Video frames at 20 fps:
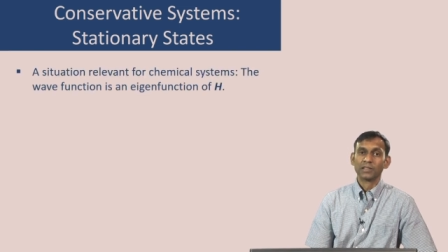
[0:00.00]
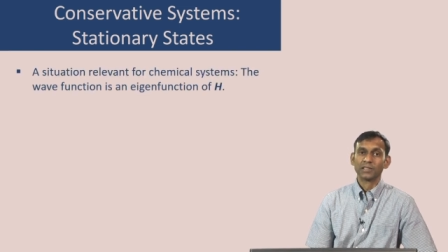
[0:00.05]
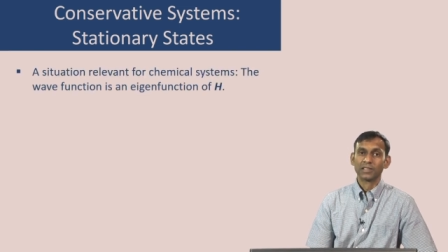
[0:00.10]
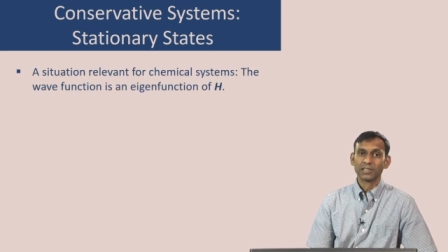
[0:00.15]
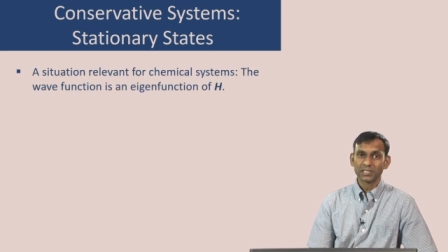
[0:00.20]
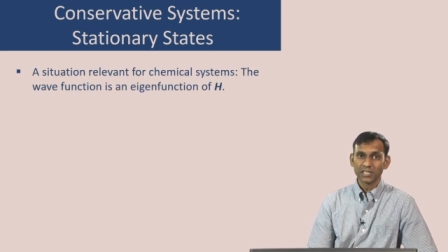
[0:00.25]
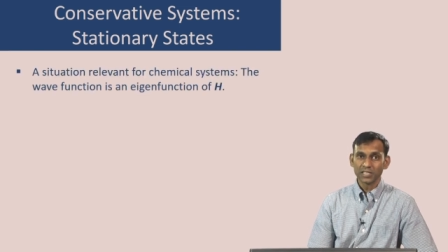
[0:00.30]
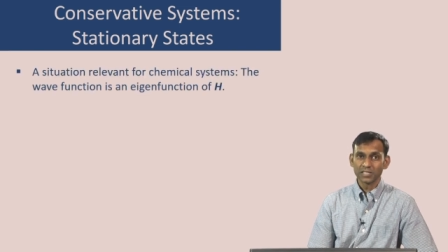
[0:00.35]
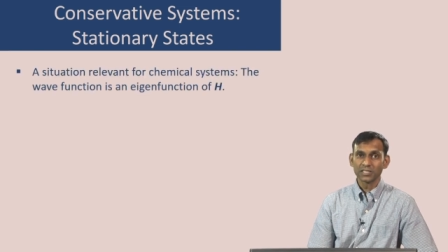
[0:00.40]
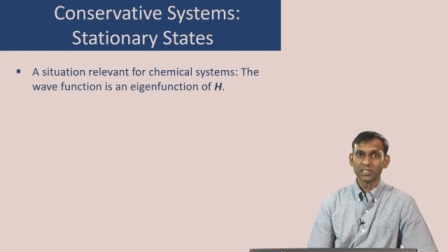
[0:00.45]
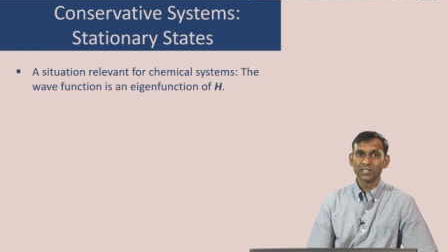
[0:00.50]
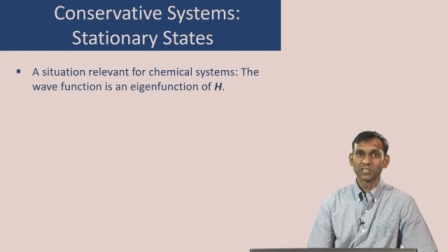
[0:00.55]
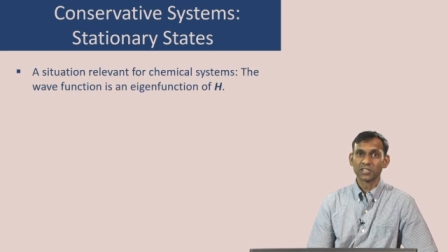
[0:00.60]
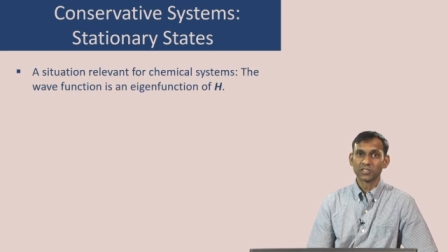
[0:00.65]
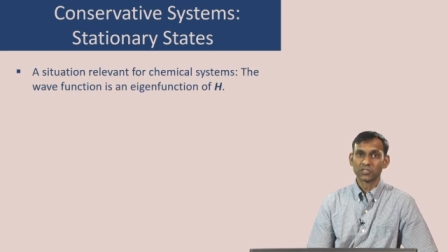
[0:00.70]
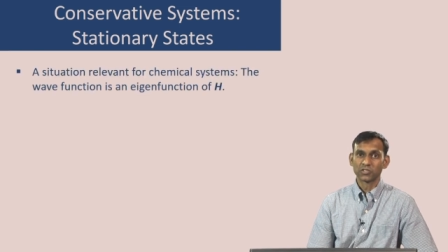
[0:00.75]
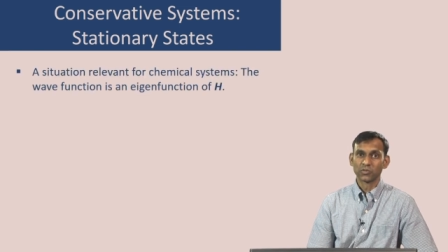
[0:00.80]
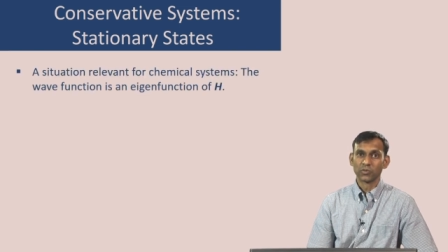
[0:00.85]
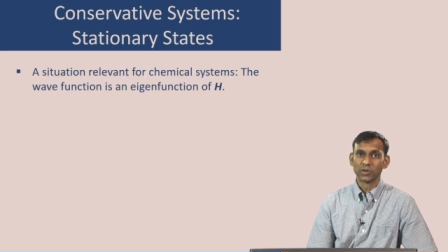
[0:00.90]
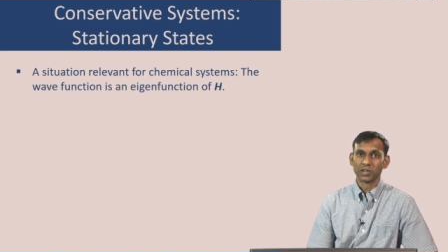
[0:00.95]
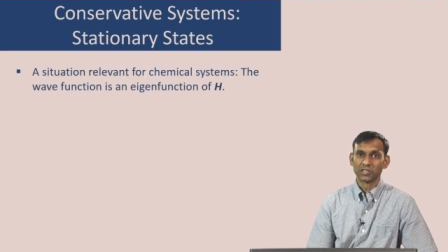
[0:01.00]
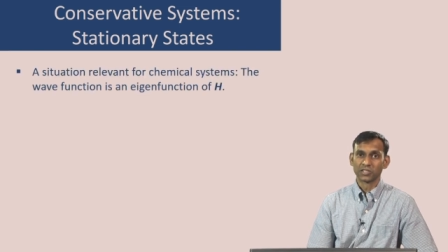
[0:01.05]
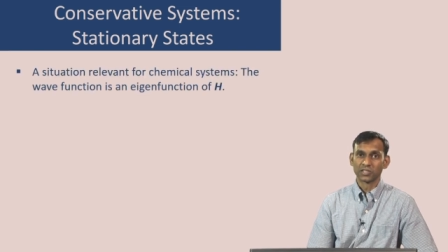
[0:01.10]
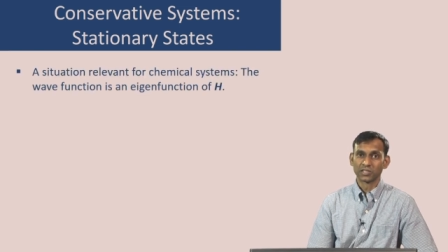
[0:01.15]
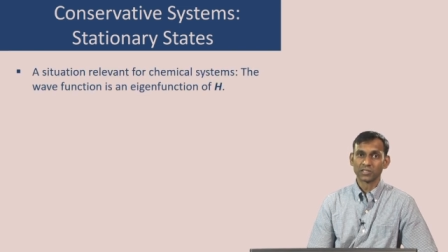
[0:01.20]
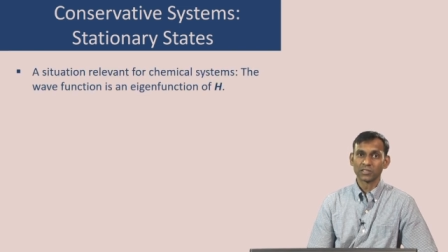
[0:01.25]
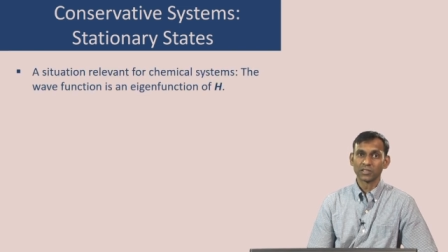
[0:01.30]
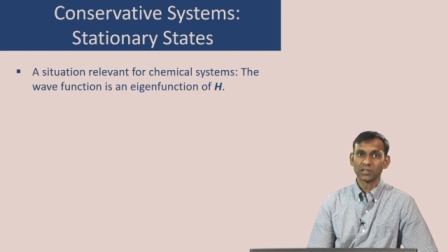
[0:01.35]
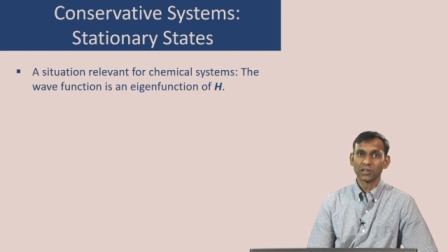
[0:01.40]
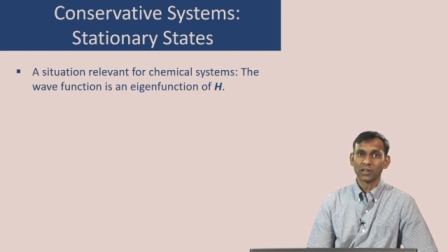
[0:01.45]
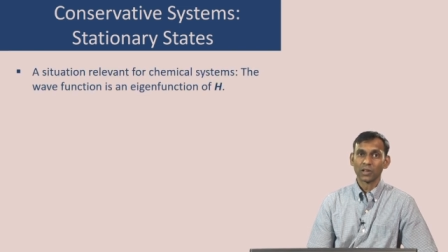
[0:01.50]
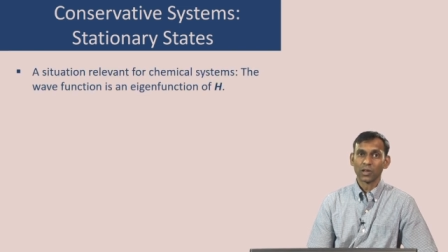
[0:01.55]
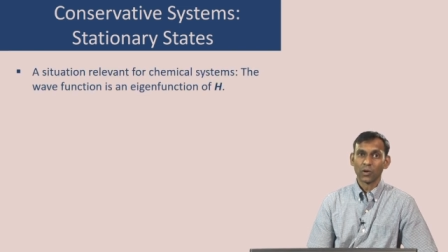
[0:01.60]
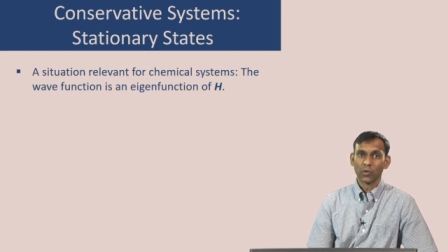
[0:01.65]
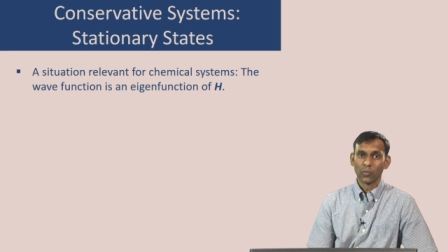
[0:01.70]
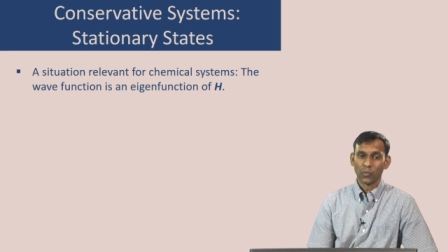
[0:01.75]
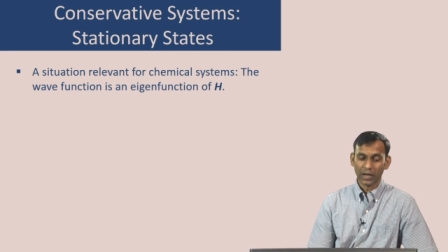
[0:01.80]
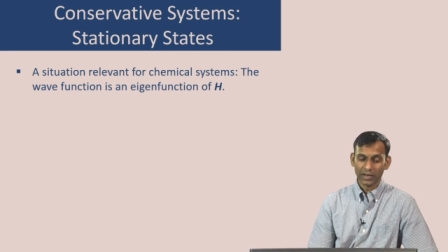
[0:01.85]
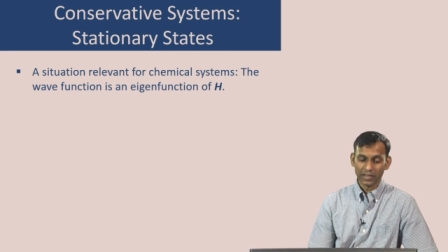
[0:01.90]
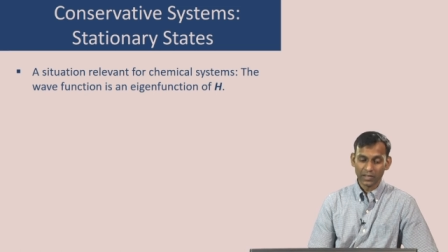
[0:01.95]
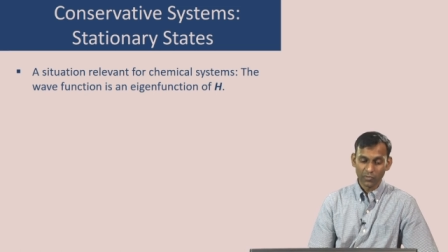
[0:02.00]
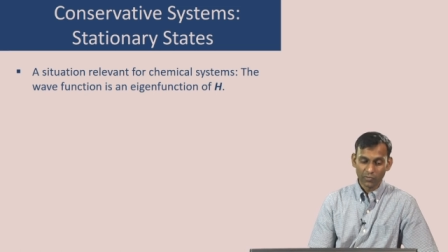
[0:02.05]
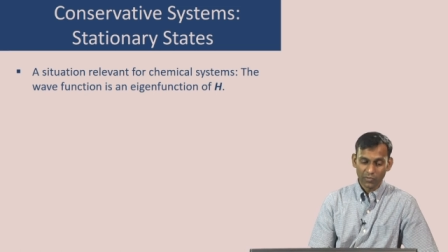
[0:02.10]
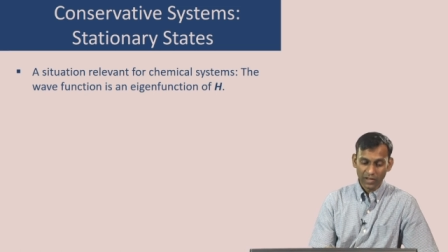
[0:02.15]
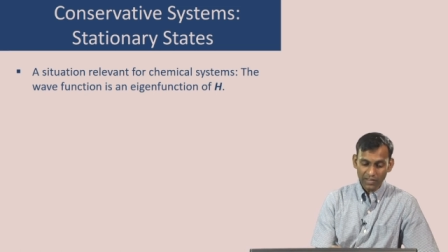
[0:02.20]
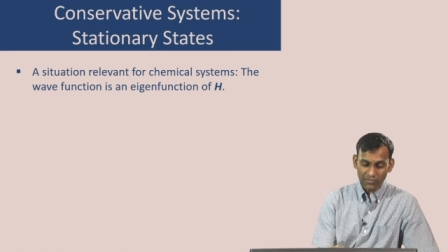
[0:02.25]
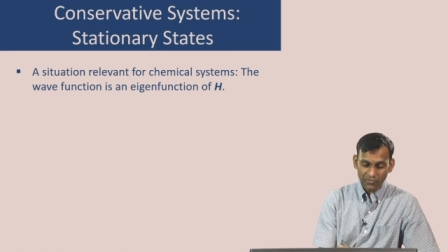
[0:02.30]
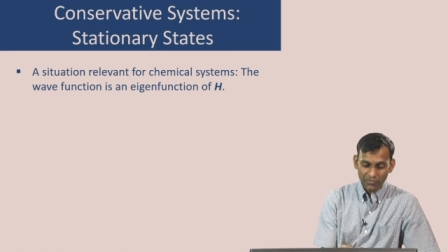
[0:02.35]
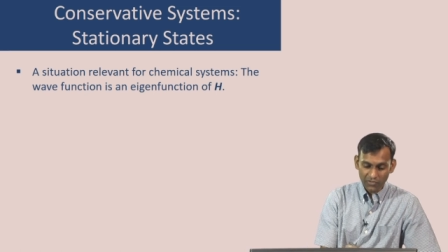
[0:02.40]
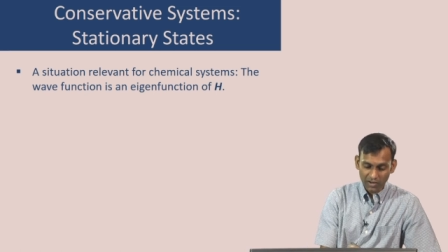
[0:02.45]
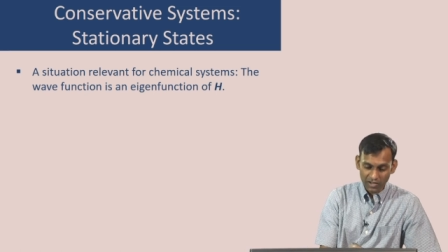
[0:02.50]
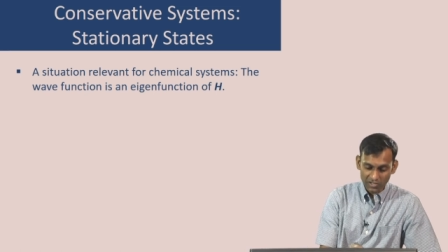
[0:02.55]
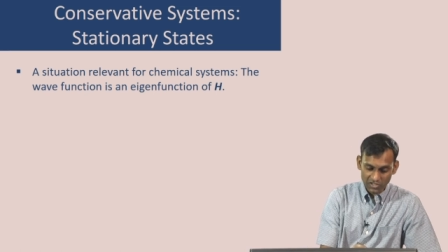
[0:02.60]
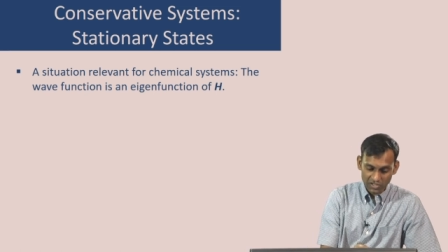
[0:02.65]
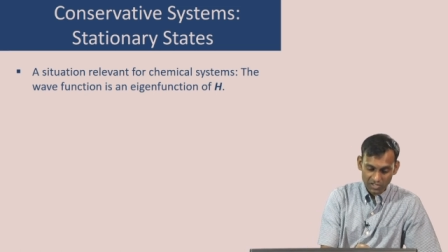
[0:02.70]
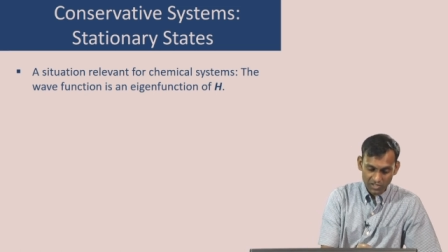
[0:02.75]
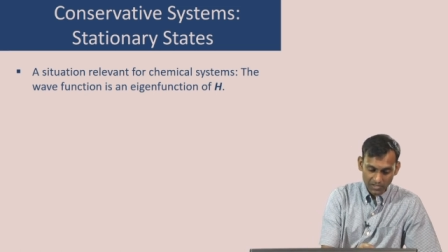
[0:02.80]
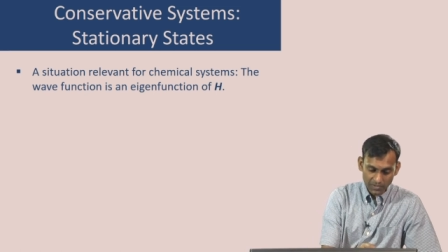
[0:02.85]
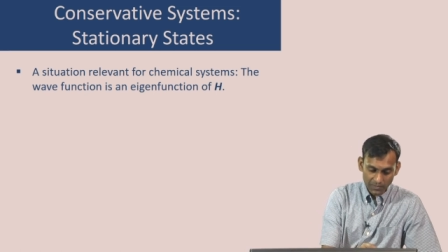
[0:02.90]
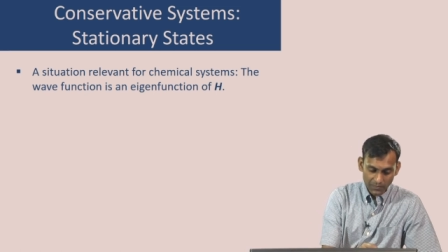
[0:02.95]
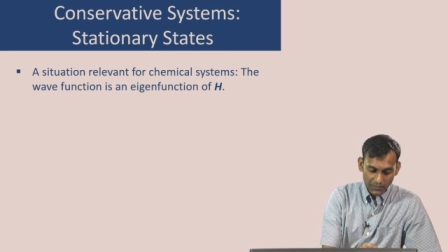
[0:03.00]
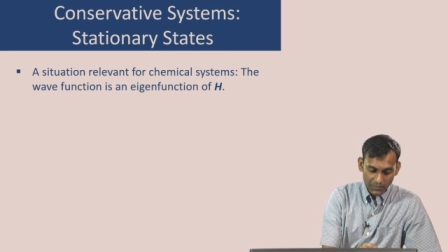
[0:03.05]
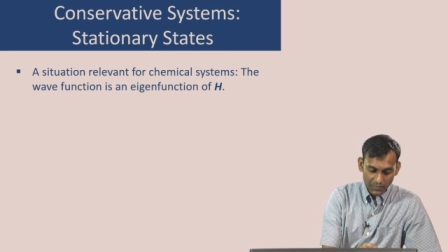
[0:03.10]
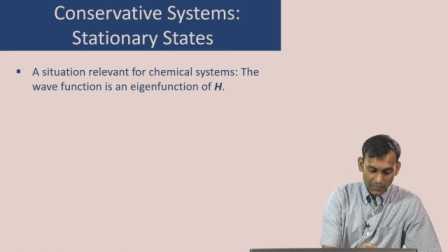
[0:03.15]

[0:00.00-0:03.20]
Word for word: This is the situation when the wave function